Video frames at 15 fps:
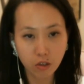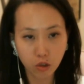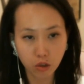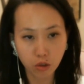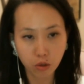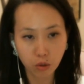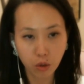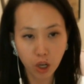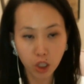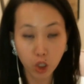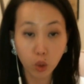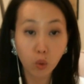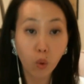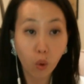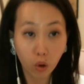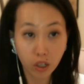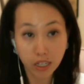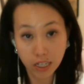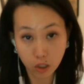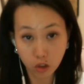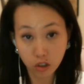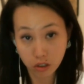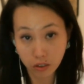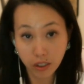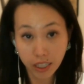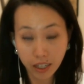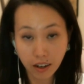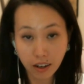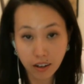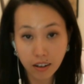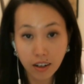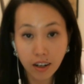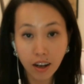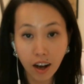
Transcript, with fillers: to the core issue here.